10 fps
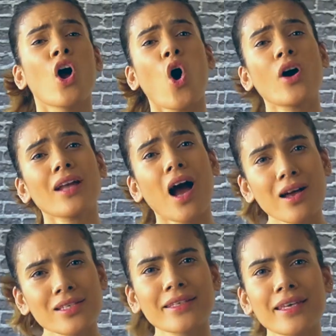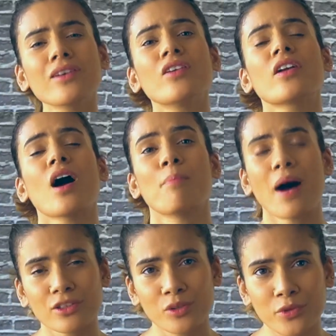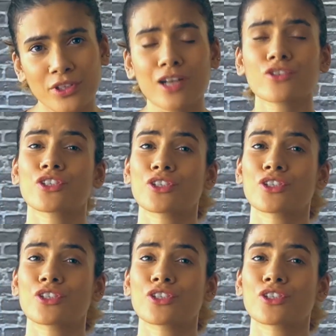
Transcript: On asking her about the product,